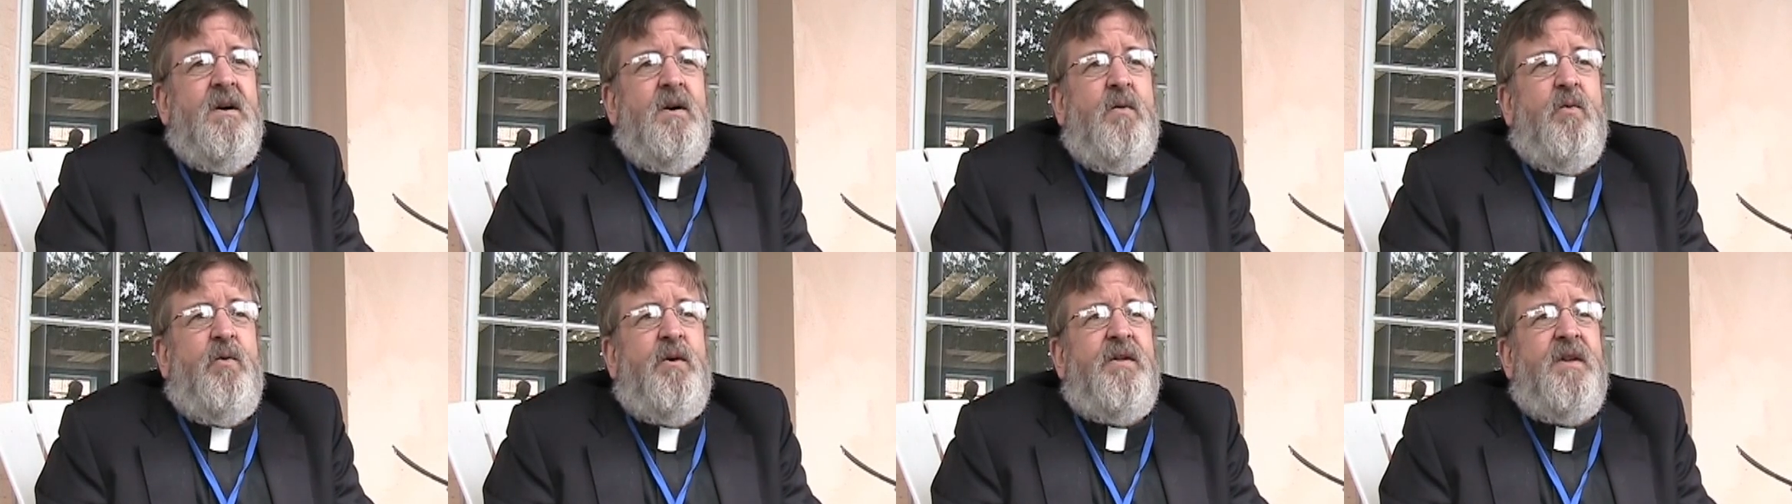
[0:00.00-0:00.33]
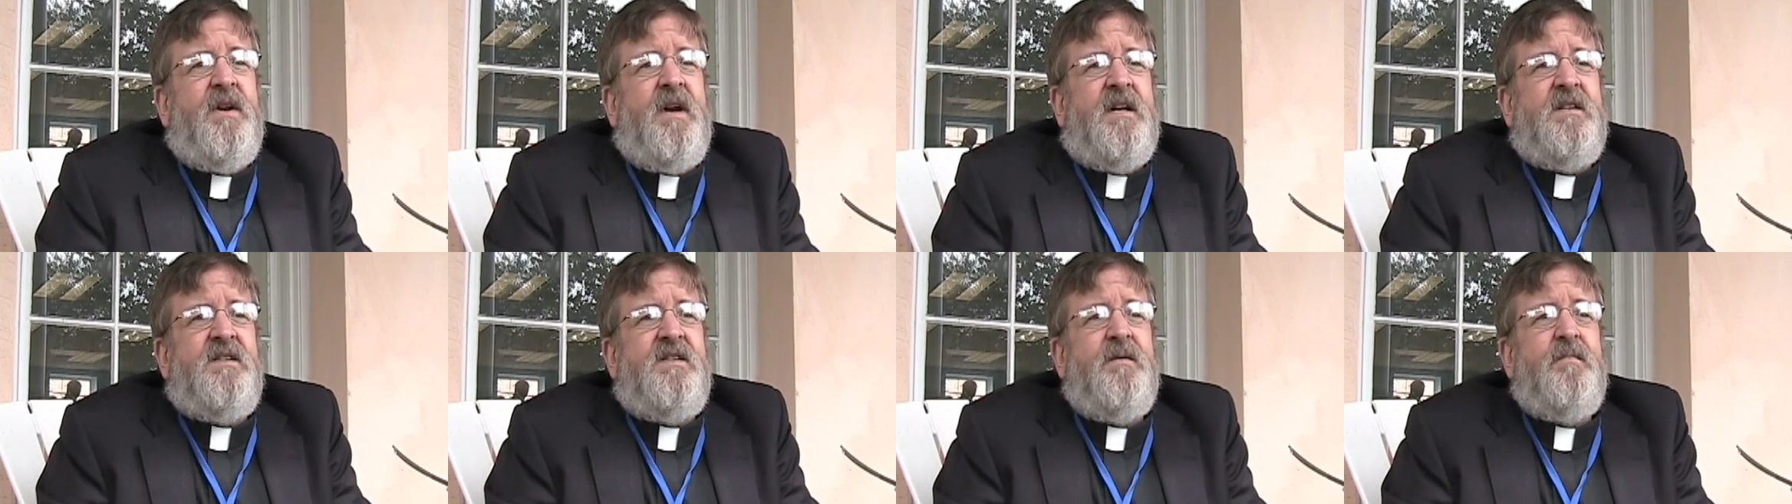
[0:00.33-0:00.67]
with
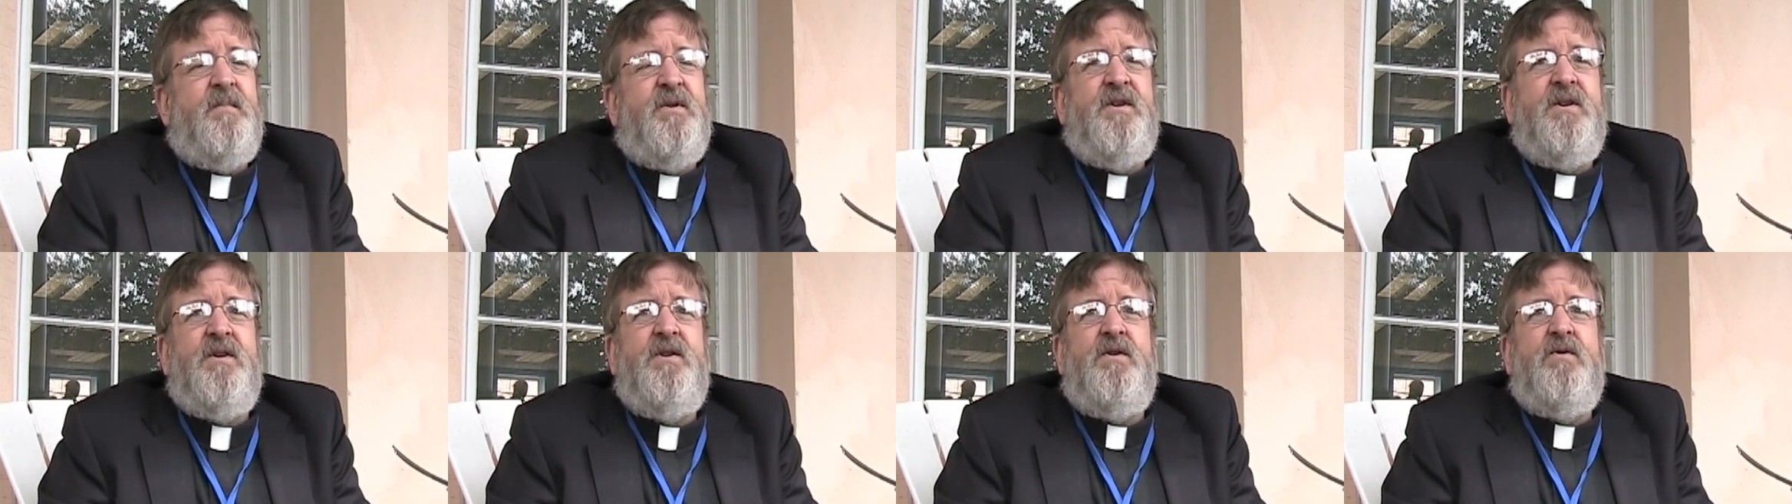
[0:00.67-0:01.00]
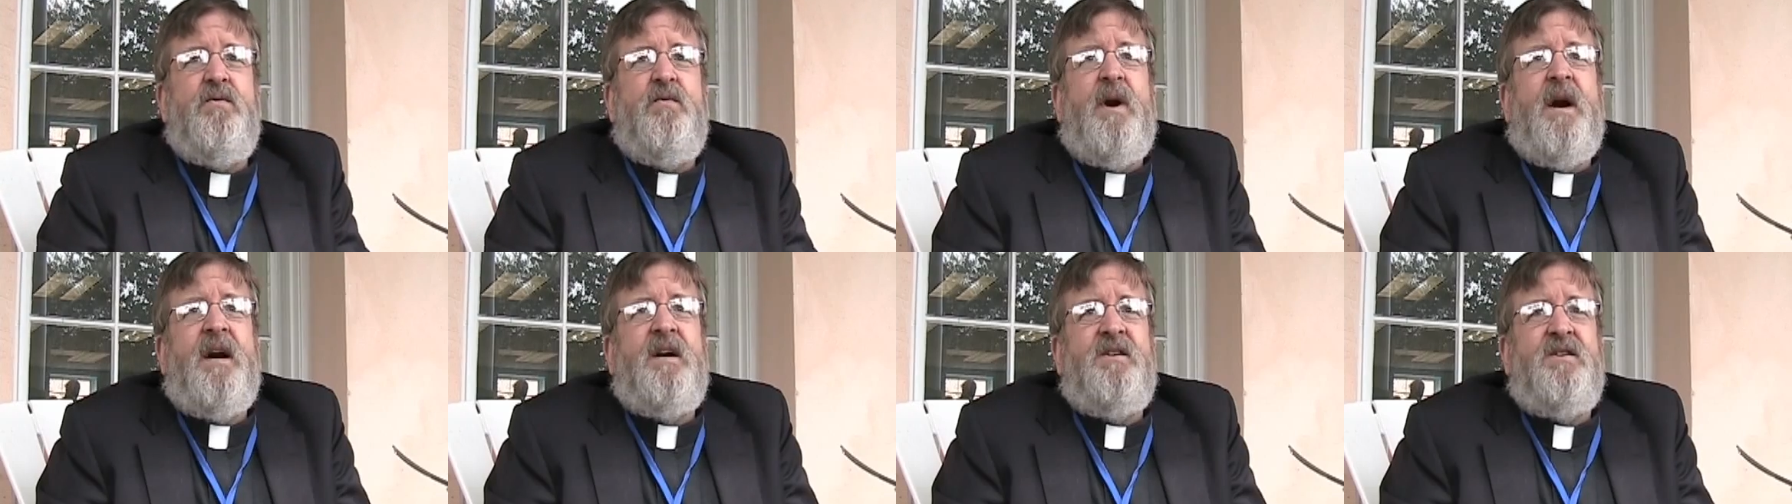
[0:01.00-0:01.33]
not simply the
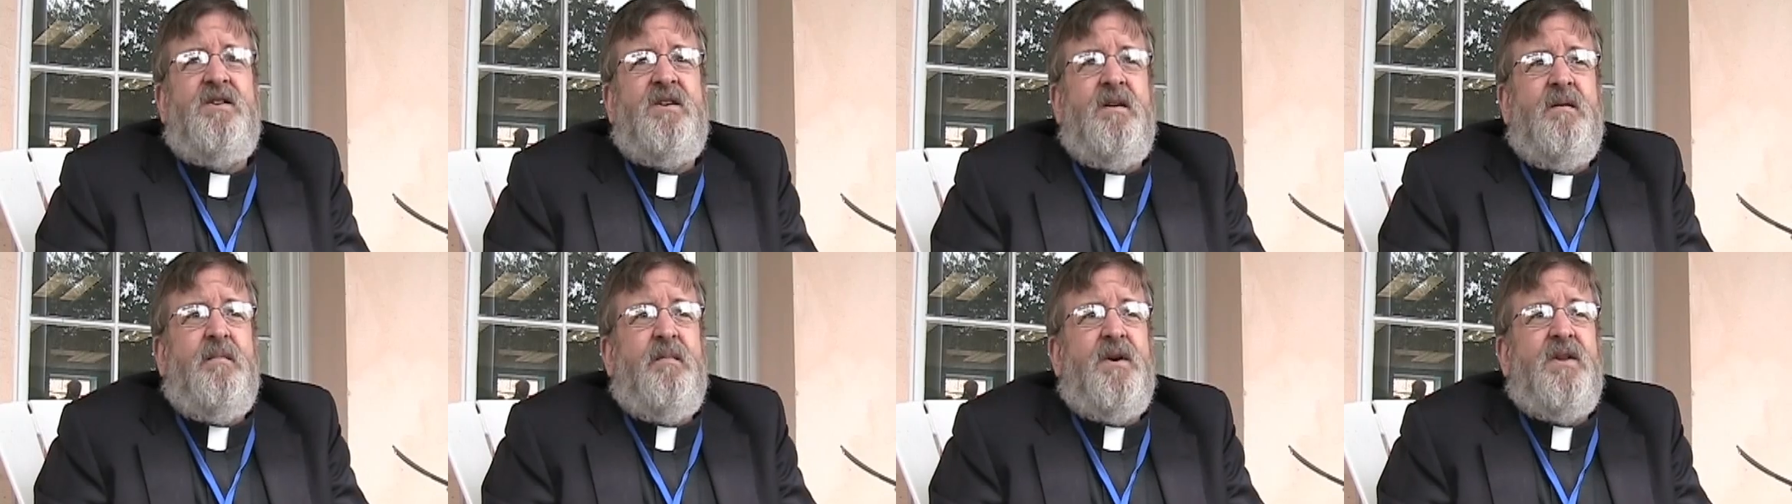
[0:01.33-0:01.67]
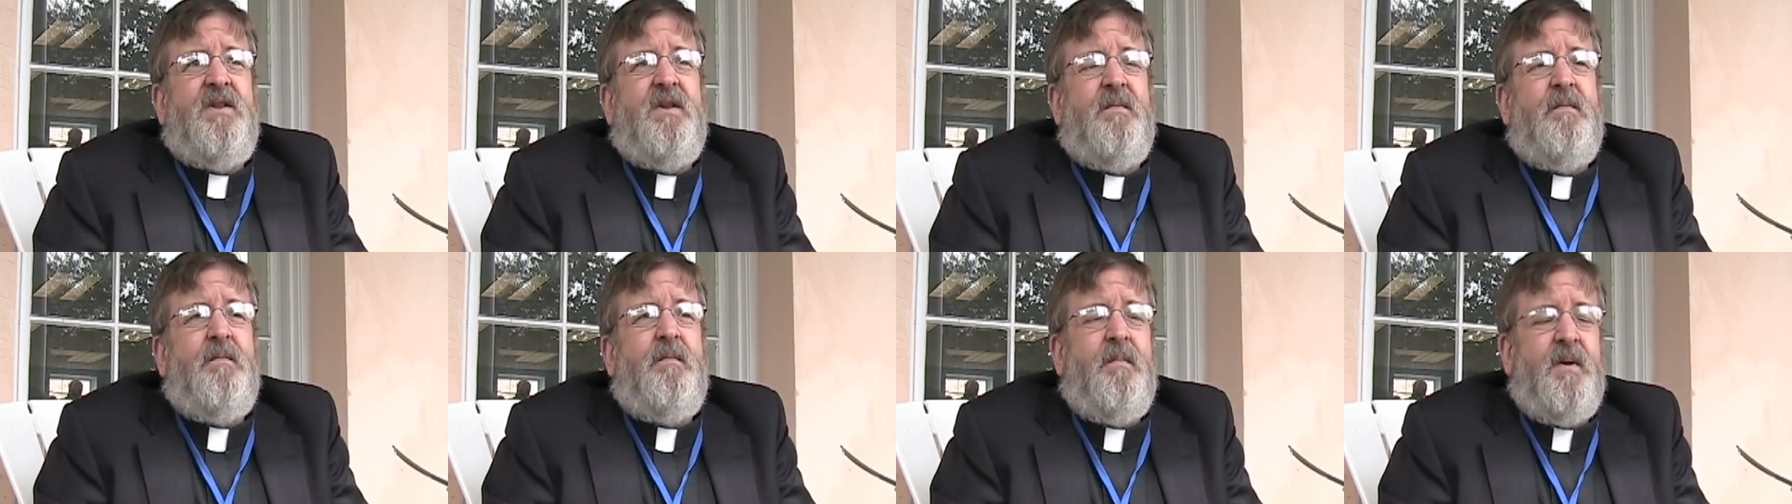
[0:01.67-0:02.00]
direction, but